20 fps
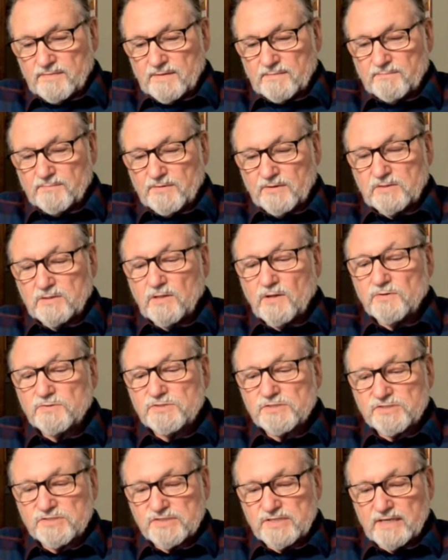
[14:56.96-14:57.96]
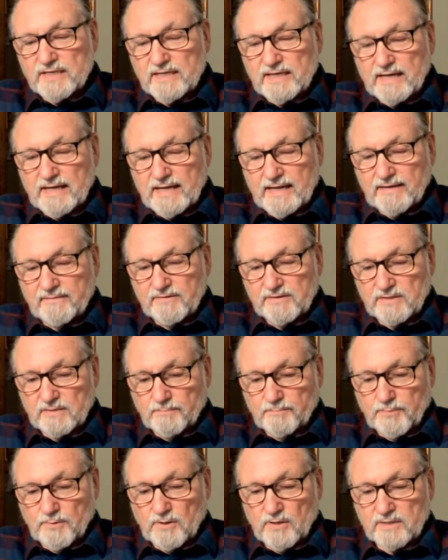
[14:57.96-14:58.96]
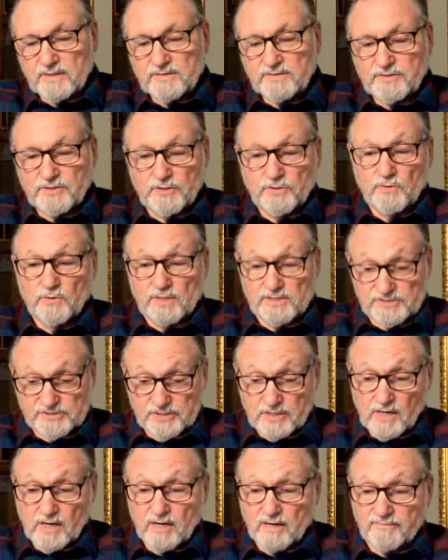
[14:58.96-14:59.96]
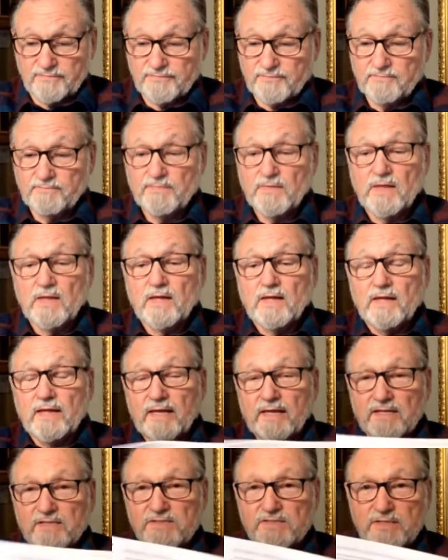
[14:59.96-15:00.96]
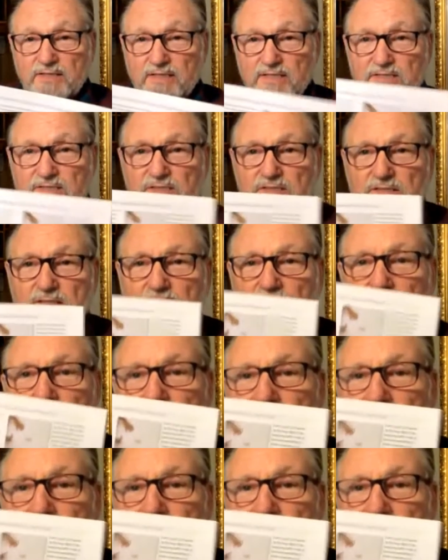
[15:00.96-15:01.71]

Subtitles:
The closest thing I have in the book to a scarf is this